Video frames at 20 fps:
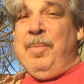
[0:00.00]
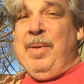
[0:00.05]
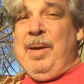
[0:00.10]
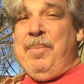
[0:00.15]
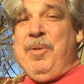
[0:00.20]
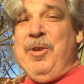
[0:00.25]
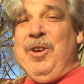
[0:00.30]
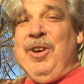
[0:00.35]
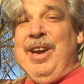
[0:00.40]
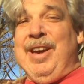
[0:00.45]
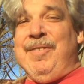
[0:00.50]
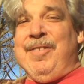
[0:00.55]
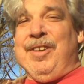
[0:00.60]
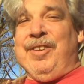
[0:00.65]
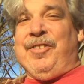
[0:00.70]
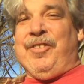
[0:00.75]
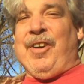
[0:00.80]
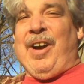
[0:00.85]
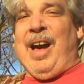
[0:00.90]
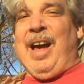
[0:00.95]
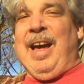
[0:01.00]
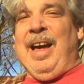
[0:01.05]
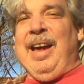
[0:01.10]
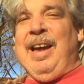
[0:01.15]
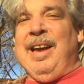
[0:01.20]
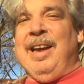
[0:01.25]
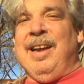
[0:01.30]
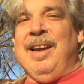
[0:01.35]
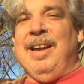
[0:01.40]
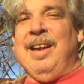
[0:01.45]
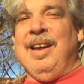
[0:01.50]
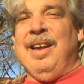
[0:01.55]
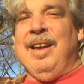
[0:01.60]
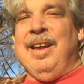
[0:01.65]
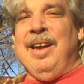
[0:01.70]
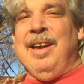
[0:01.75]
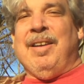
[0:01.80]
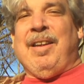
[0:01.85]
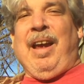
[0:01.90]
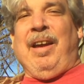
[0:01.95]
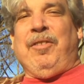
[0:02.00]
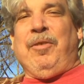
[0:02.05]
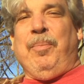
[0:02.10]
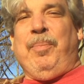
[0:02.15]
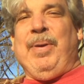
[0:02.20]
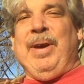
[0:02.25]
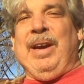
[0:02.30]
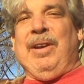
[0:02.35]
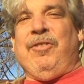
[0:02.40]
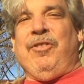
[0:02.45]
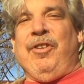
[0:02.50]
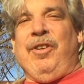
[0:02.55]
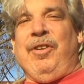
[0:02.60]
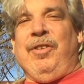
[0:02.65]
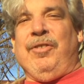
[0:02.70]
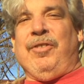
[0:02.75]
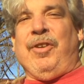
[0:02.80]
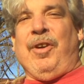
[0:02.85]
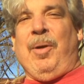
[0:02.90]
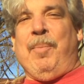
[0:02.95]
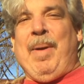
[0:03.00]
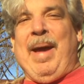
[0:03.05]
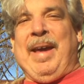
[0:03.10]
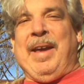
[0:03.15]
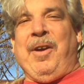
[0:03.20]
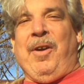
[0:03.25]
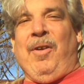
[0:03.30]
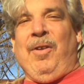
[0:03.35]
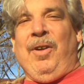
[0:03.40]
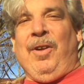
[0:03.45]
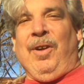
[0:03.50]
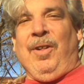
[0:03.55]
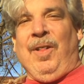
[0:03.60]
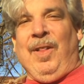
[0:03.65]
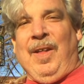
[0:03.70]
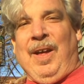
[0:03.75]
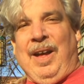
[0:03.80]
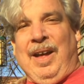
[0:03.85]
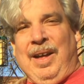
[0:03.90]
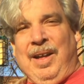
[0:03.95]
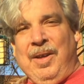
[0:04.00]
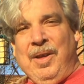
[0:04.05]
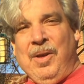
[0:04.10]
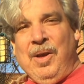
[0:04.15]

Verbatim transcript: Maybe you can give it a try. Take some pictures or make your own little uh,